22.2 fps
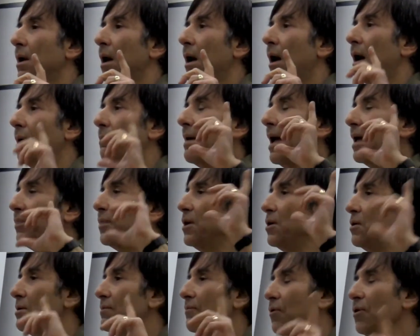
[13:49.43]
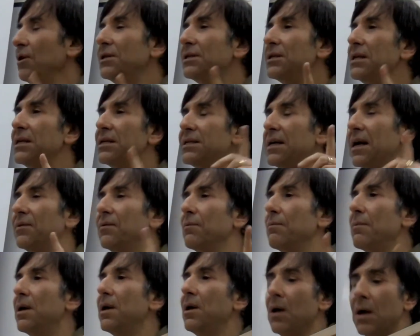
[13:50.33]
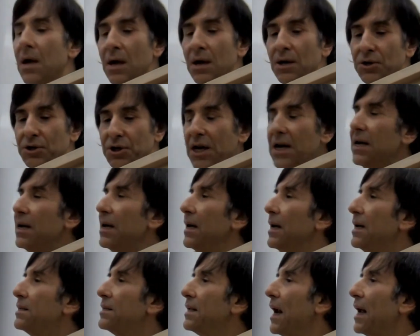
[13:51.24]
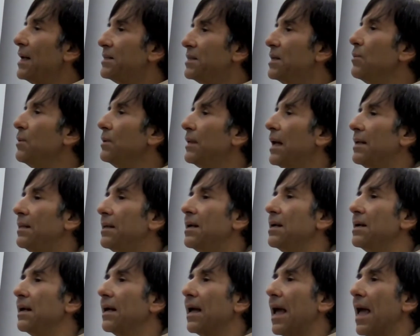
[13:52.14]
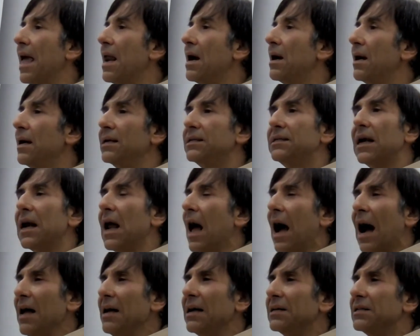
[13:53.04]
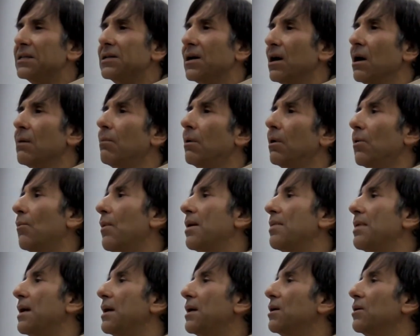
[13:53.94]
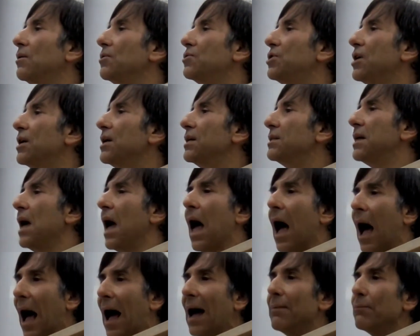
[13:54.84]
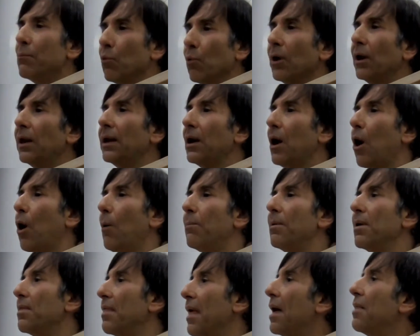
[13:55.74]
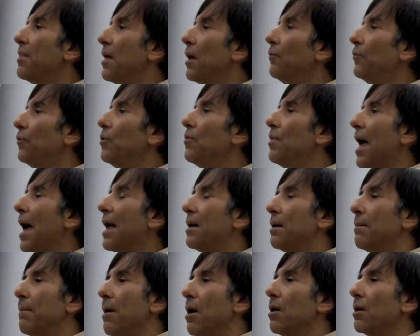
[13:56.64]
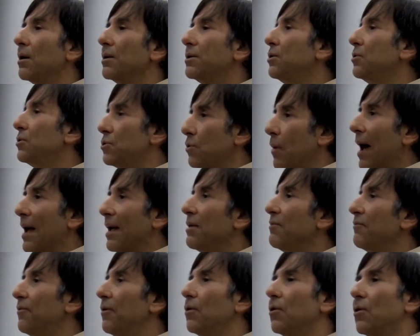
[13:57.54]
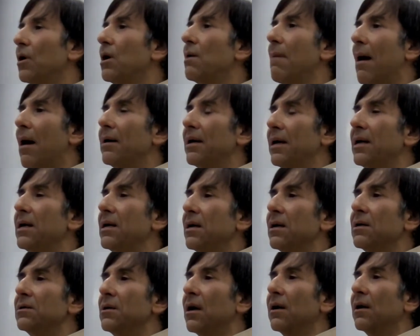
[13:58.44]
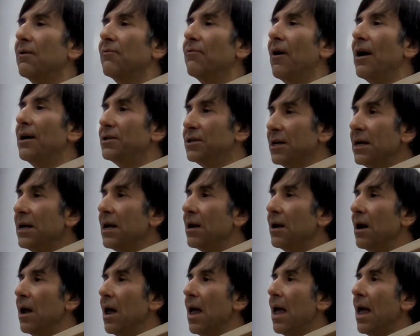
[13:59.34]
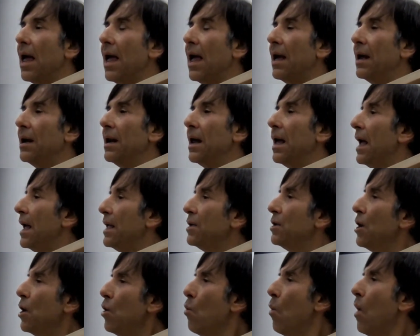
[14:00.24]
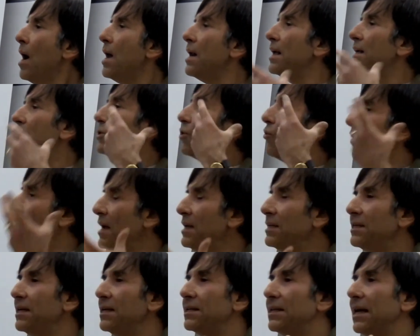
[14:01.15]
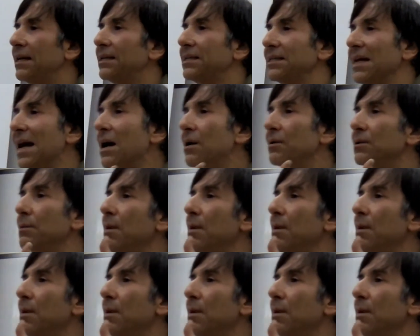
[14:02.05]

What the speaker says: at the university said to me, gee, he said, I see what they did in Canada. He said, I think it's terrible the way they kill the chickens. I'm really hoping that they'll do that in America too so I can feel good about eating Kentucky Fried Chicken. And you know what? As crazy as that sounds,